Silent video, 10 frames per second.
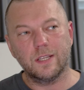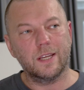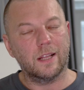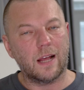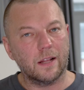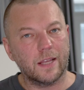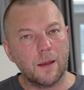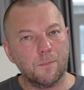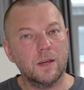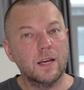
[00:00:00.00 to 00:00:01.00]
They get
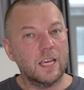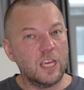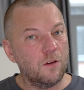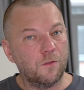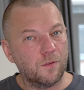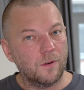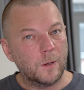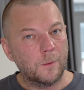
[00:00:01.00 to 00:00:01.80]
unhappy if